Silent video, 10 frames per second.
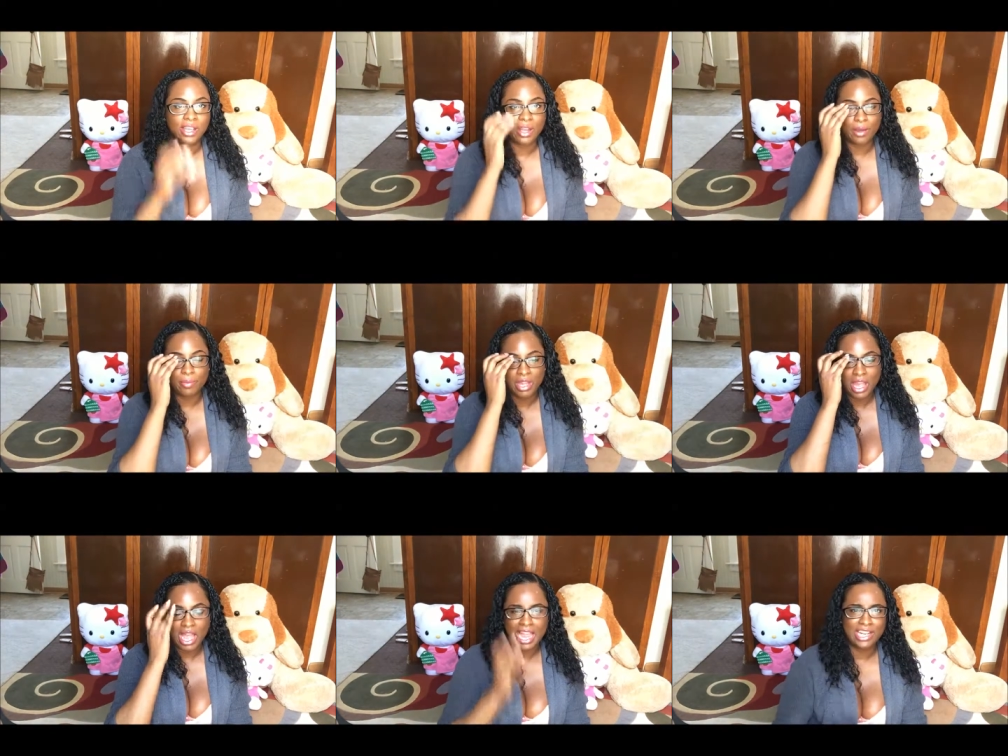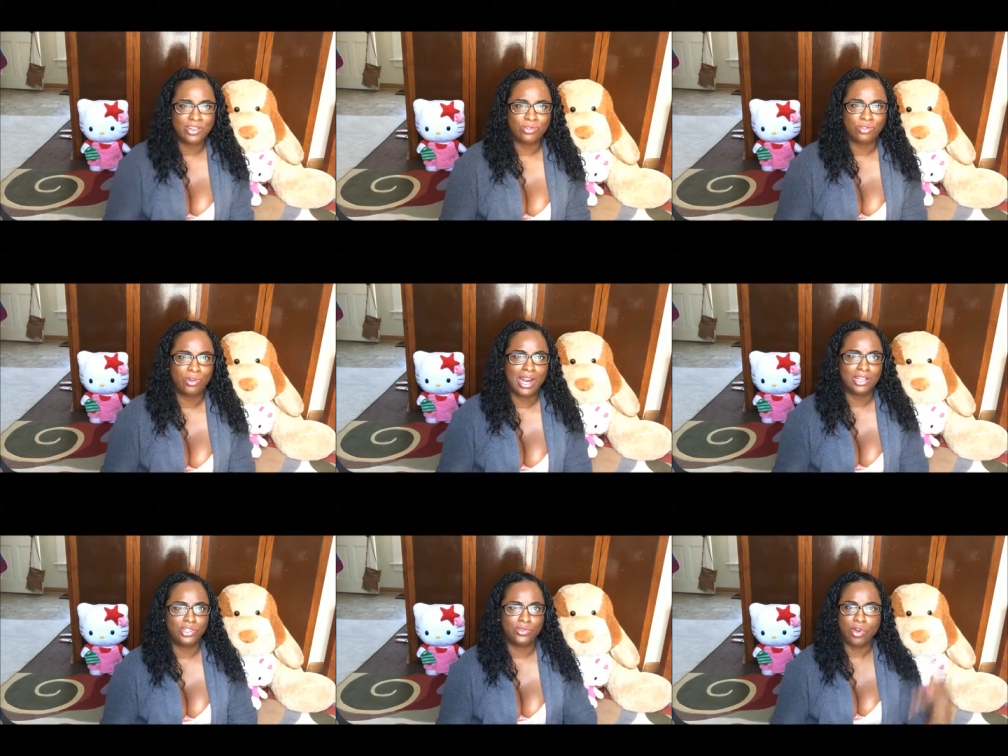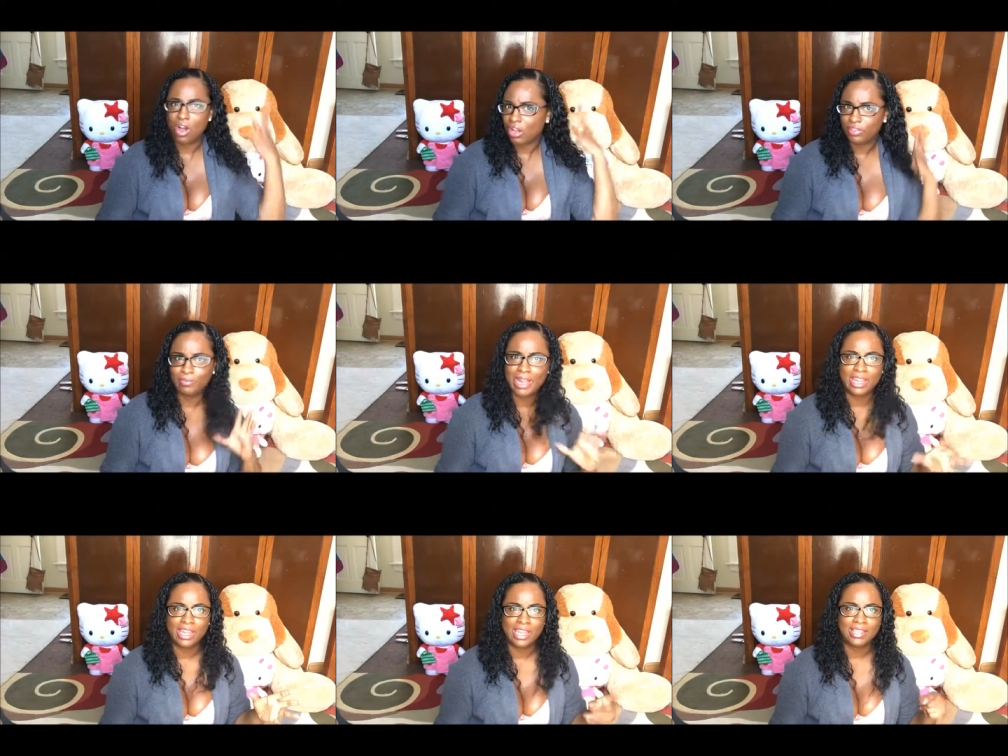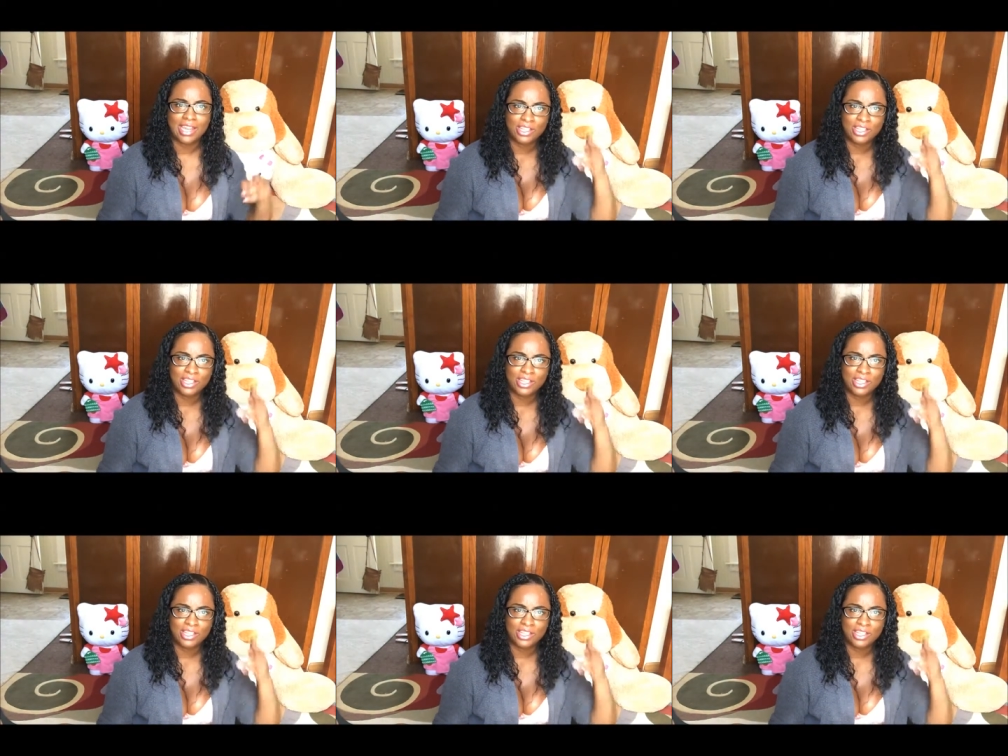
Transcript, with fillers: Um, I don't try to do all of my ends.